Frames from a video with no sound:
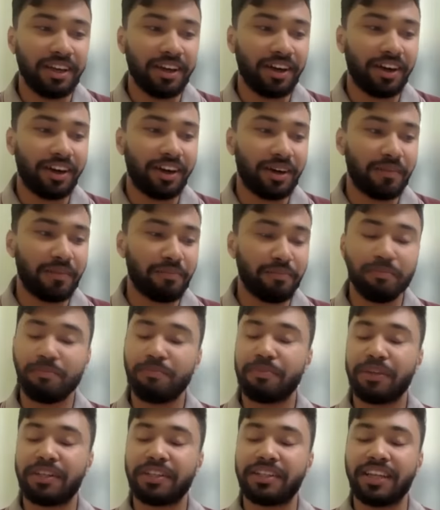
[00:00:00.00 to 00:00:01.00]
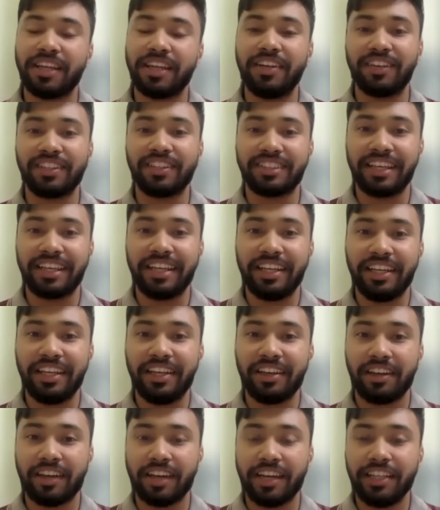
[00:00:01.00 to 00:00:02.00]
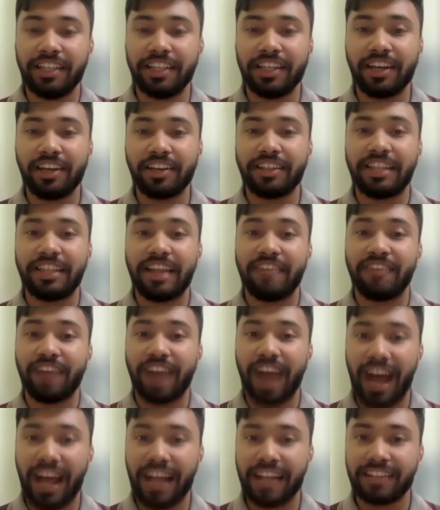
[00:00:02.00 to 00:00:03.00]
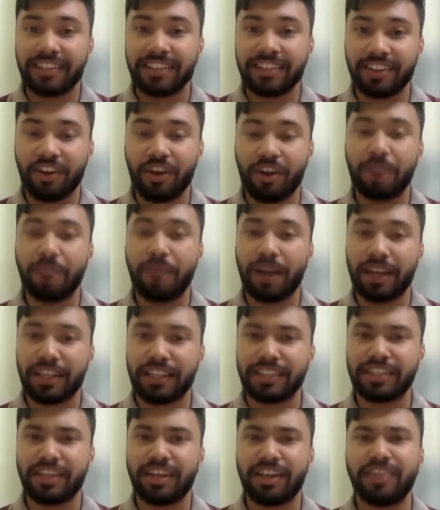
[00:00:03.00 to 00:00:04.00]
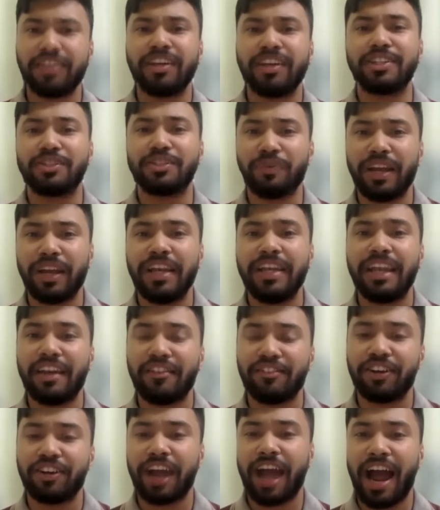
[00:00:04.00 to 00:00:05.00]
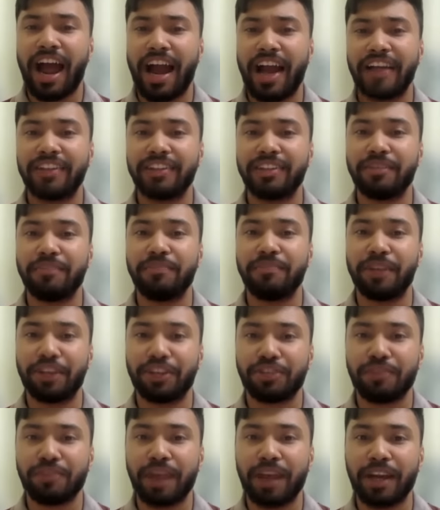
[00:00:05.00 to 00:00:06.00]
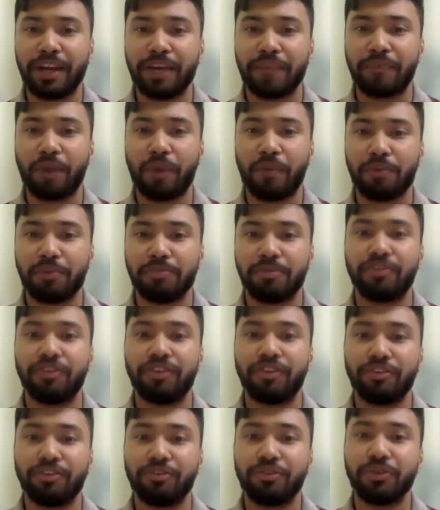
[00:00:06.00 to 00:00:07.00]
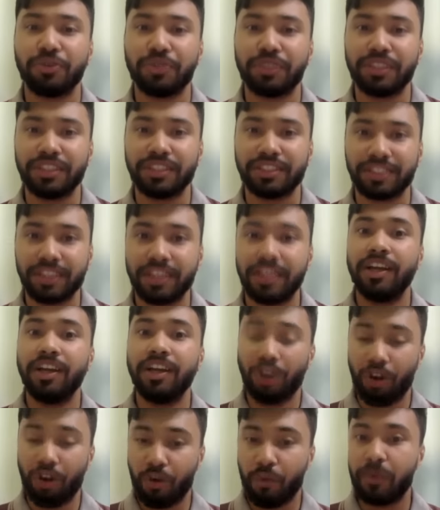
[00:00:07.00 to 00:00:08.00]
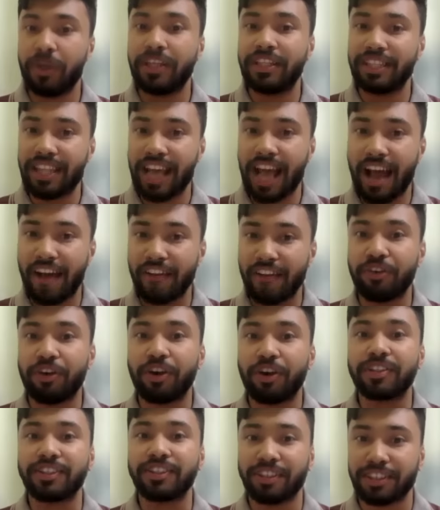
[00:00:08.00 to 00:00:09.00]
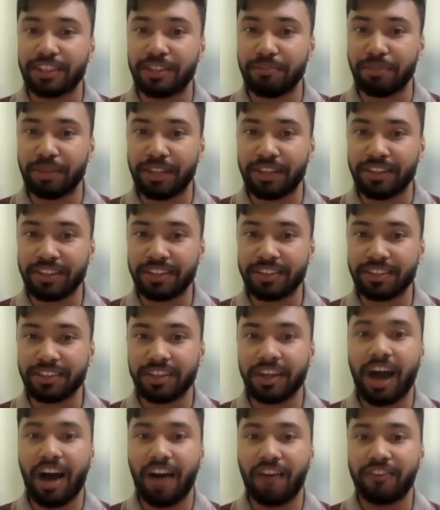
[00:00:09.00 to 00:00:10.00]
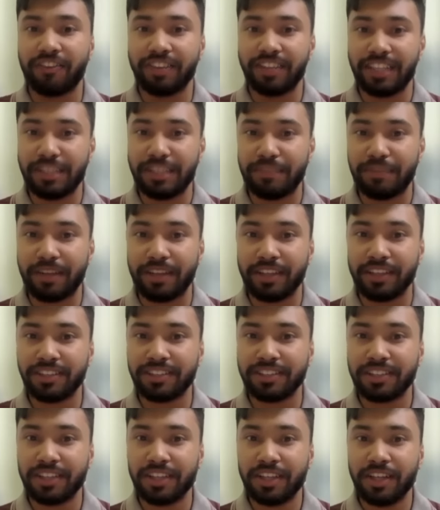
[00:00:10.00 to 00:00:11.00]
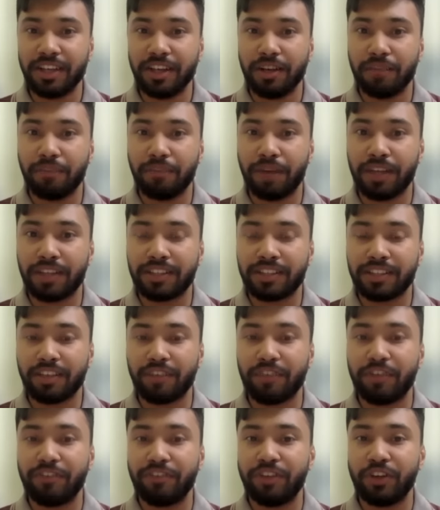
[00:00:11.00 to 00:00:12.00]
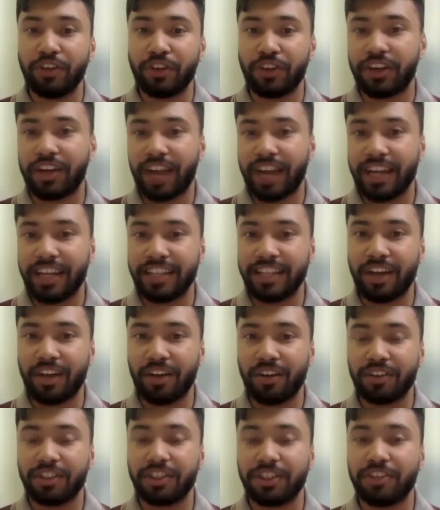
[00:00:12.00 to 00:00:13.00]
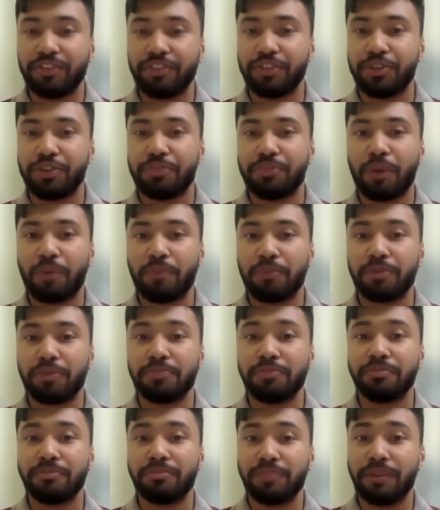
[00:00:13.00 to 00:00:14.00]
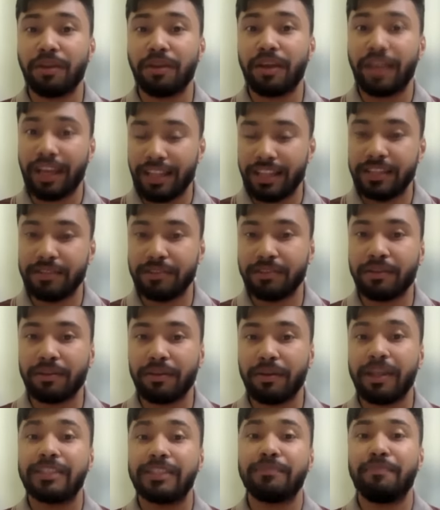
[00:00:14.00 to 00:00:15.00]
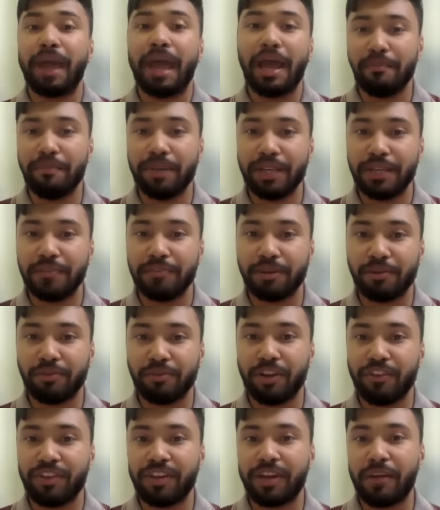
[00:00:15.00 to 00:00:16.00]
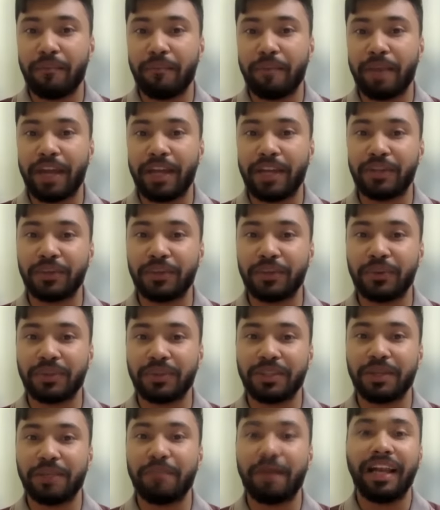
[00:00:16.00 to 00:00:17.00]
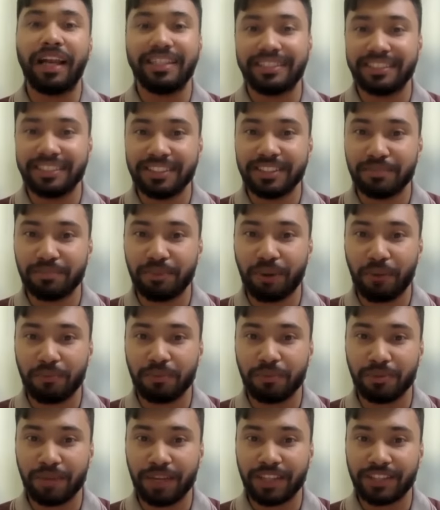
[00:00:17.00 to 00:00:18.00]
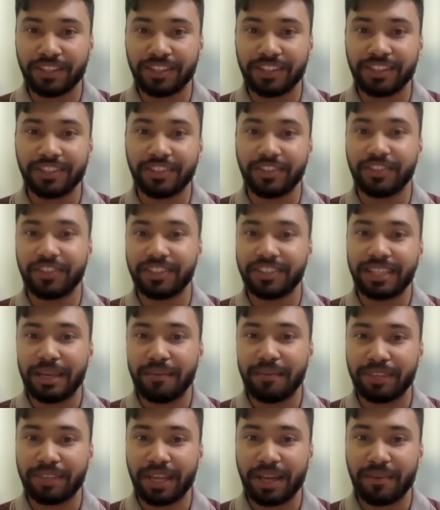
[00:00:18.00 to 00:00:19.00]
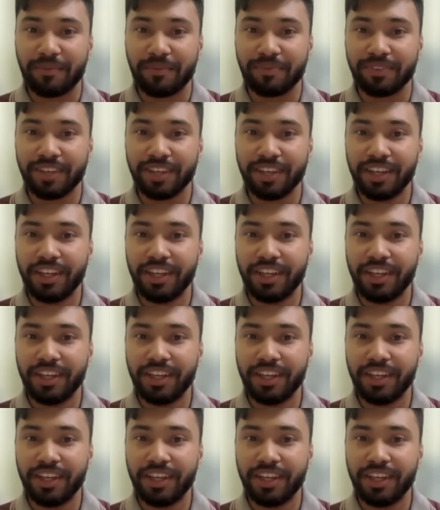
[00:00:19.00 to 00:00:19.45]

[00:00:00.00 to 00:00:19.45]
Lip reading: But interestingly, India never had, or Pakistan as well, never had the British mandate problem of refugees. We did have for a certain period after independence. But when we look right now, the refugee problem is bare minimum when we compare to the Palestinian problem actually during the same time.